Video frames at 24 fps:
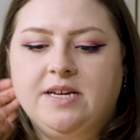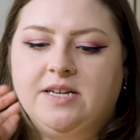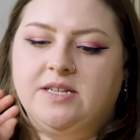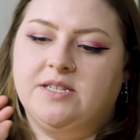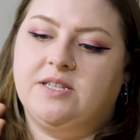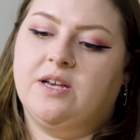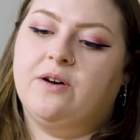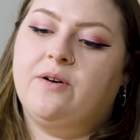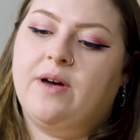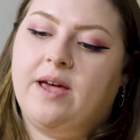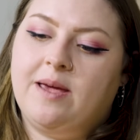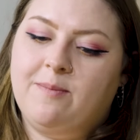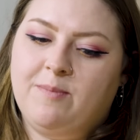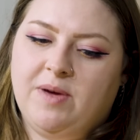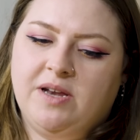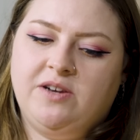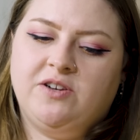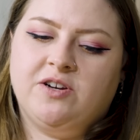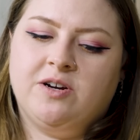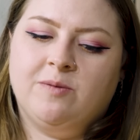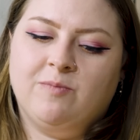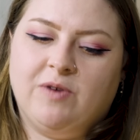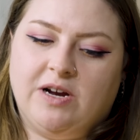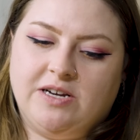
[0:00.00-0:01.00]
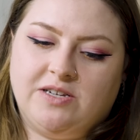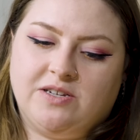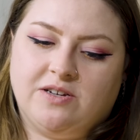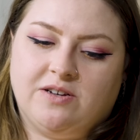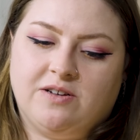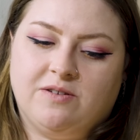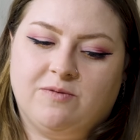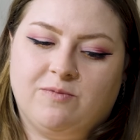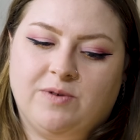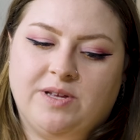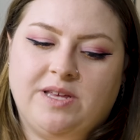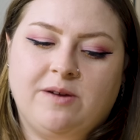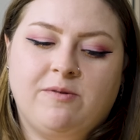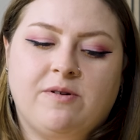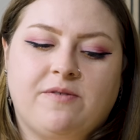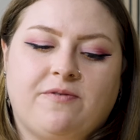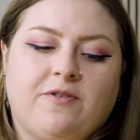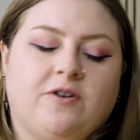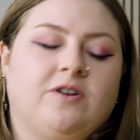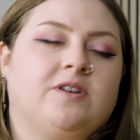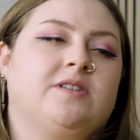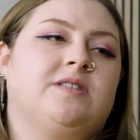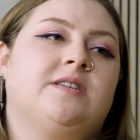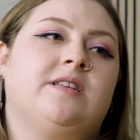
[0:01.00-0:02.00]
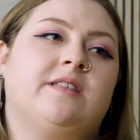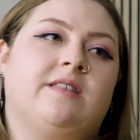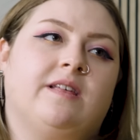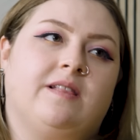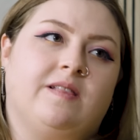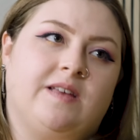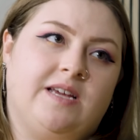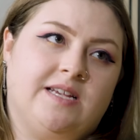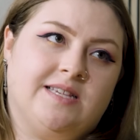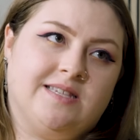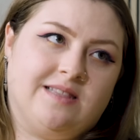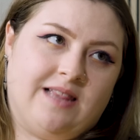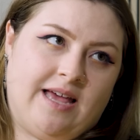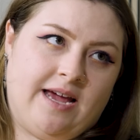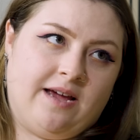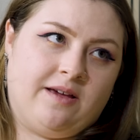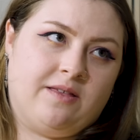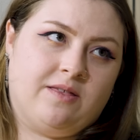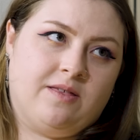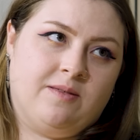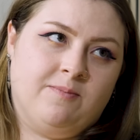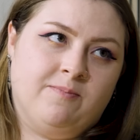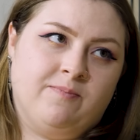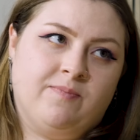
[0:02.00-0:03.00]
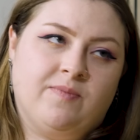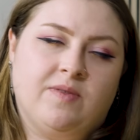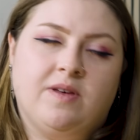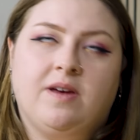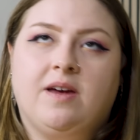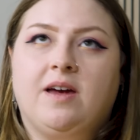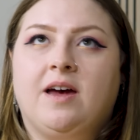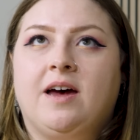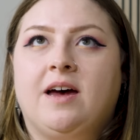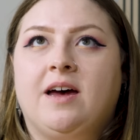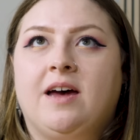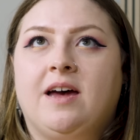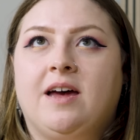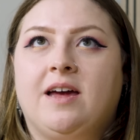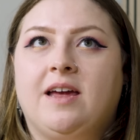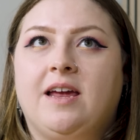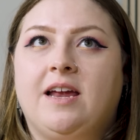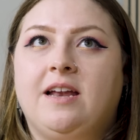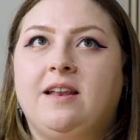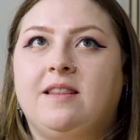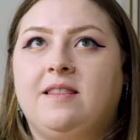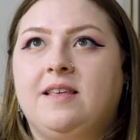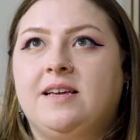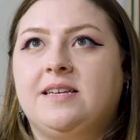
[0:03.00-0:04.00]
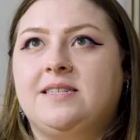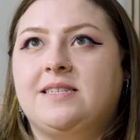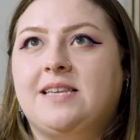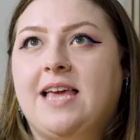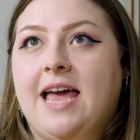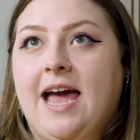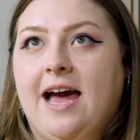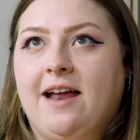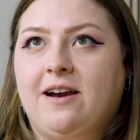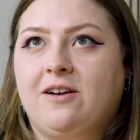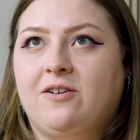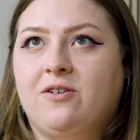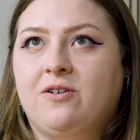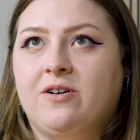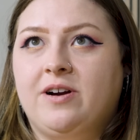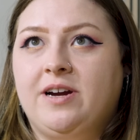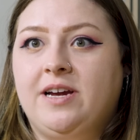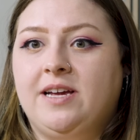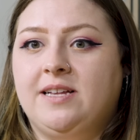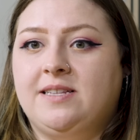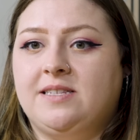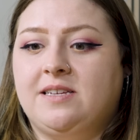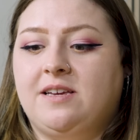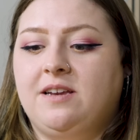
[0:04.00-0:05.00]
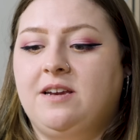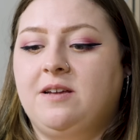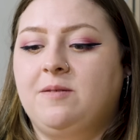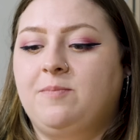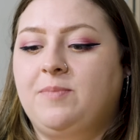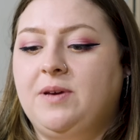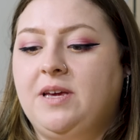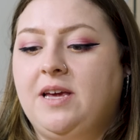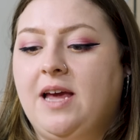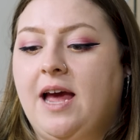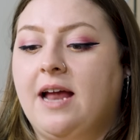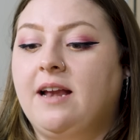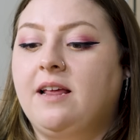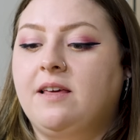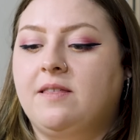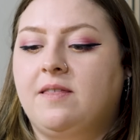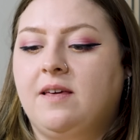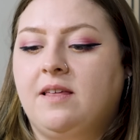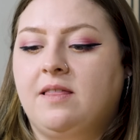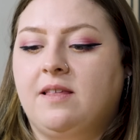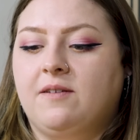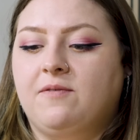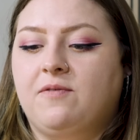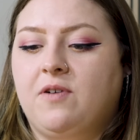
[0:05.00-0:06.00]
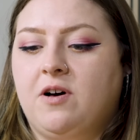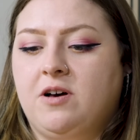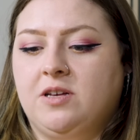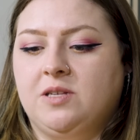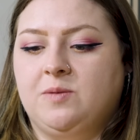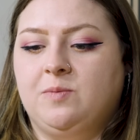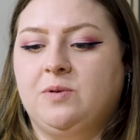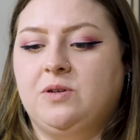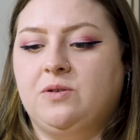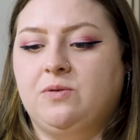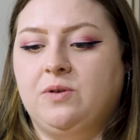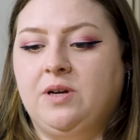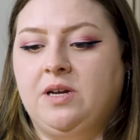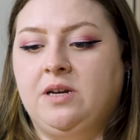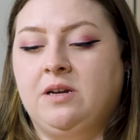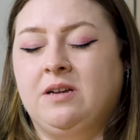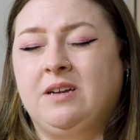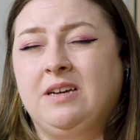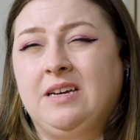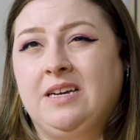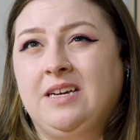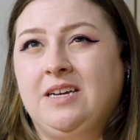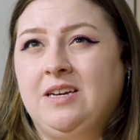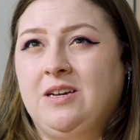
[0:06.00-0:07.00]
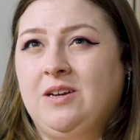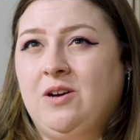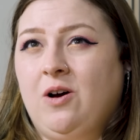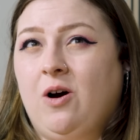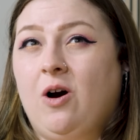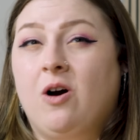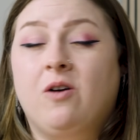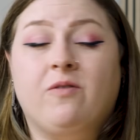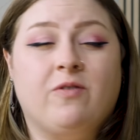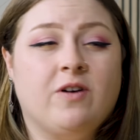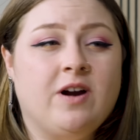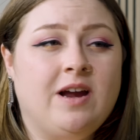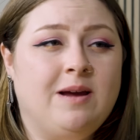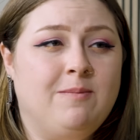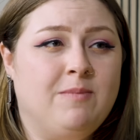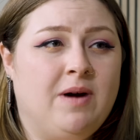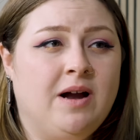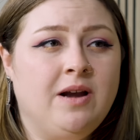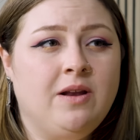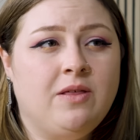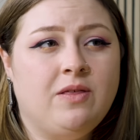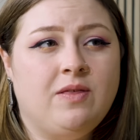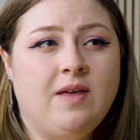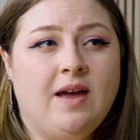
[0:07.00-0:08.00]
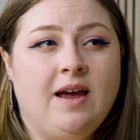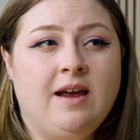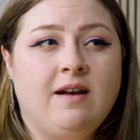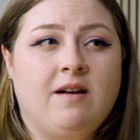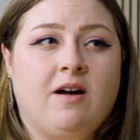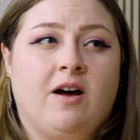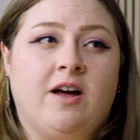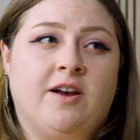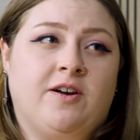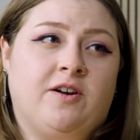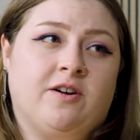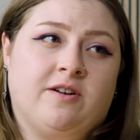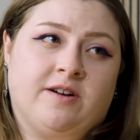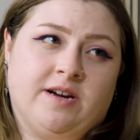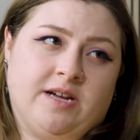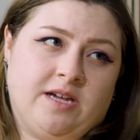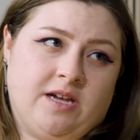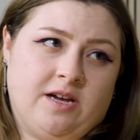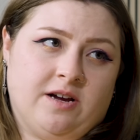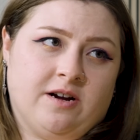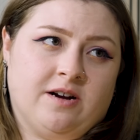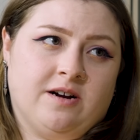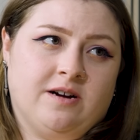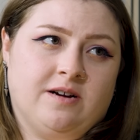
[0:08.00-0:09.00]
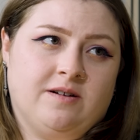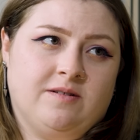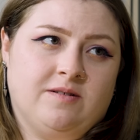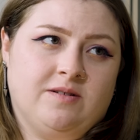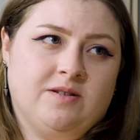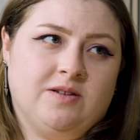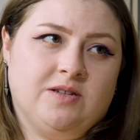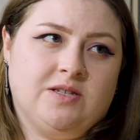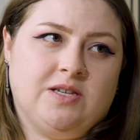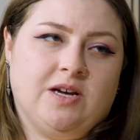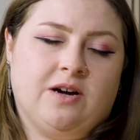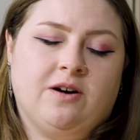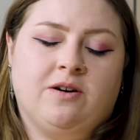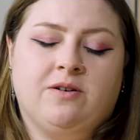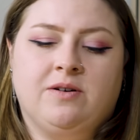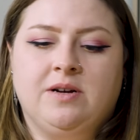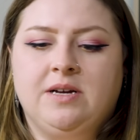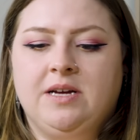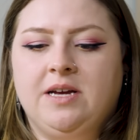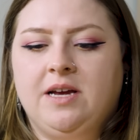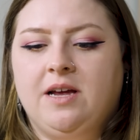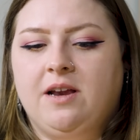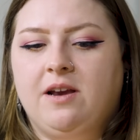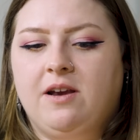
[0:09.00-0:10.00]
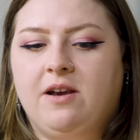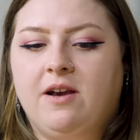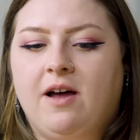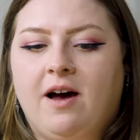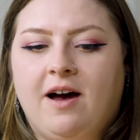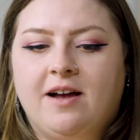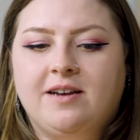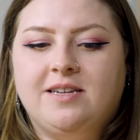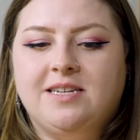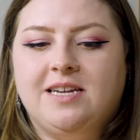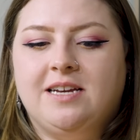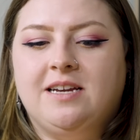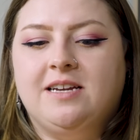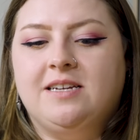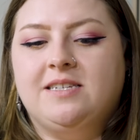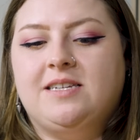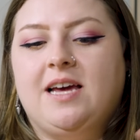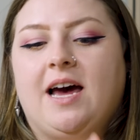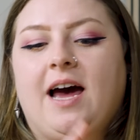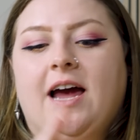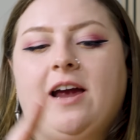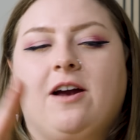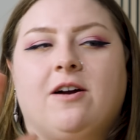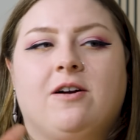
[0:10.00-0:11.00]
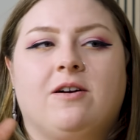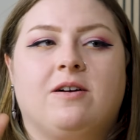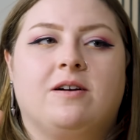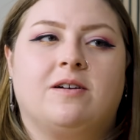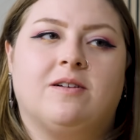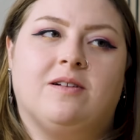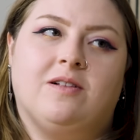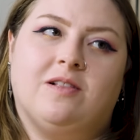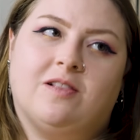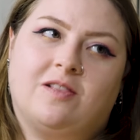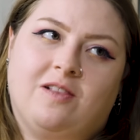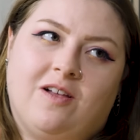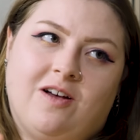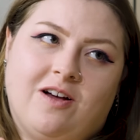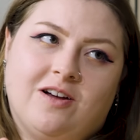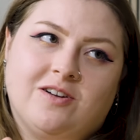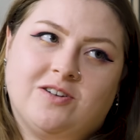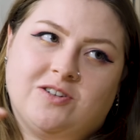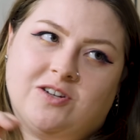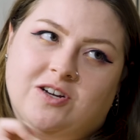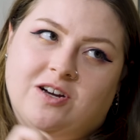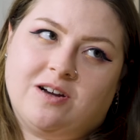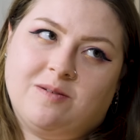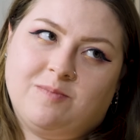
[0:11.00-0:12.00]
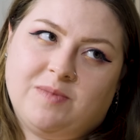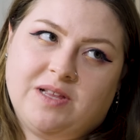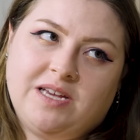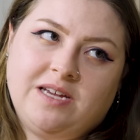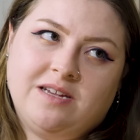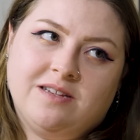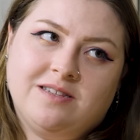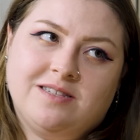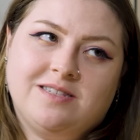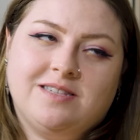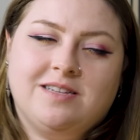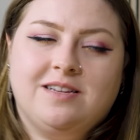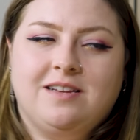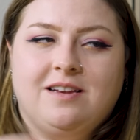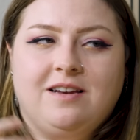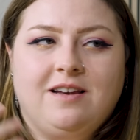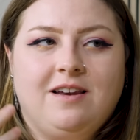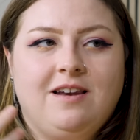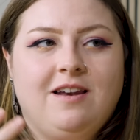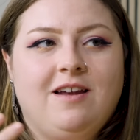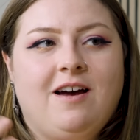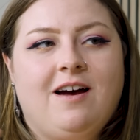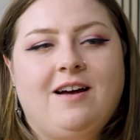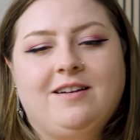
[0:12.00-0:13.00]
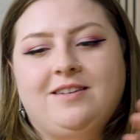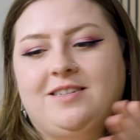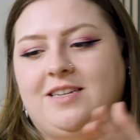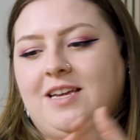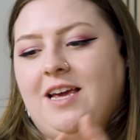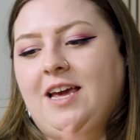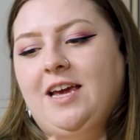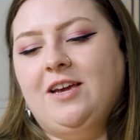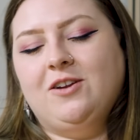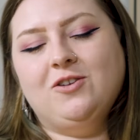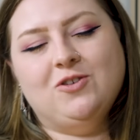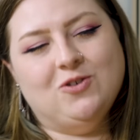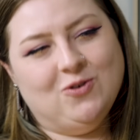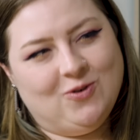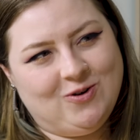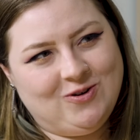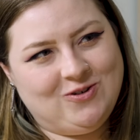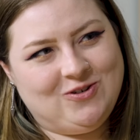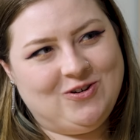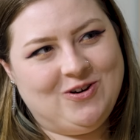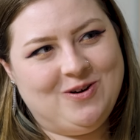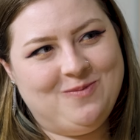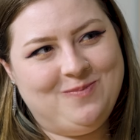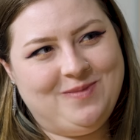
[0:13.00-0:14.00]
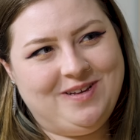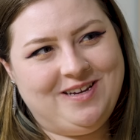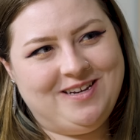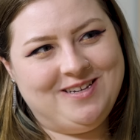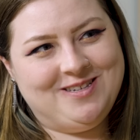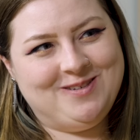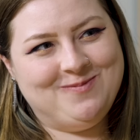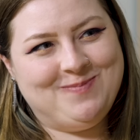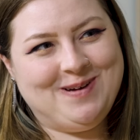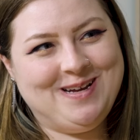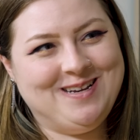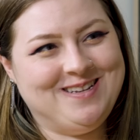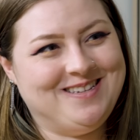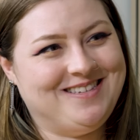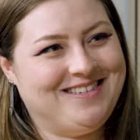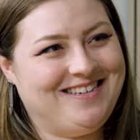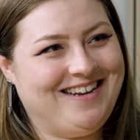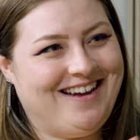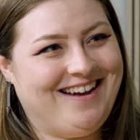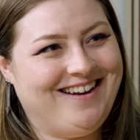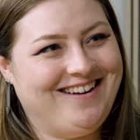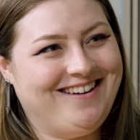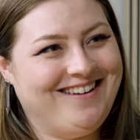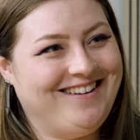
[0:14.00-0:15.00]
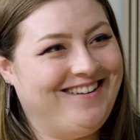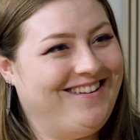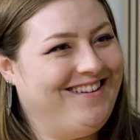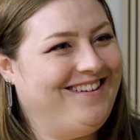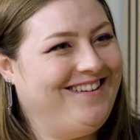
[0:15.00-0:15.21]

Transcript: So a midterm rental really refers to the lease length. Uh, in this category, it's going to be anything that falls between over a month and under a year. So, not an entire long term lease, not a short term lease, but instead